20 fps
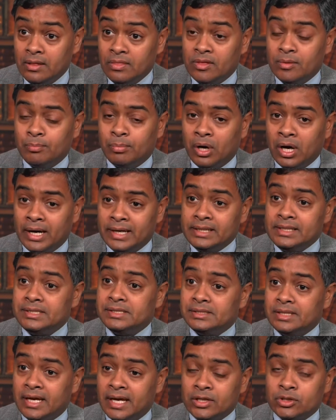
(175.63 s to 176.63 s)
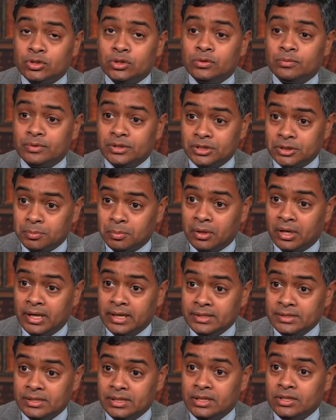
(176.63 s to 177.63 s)
the body's natural
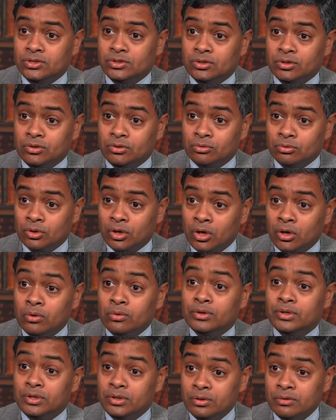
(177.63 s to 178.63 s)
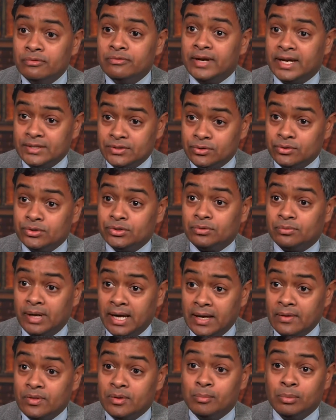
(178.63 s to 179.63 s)
response is to grow new vessels
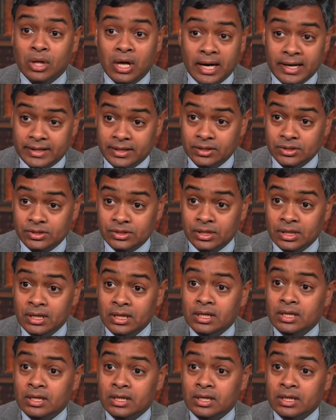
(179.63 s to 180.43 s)
around the blockage.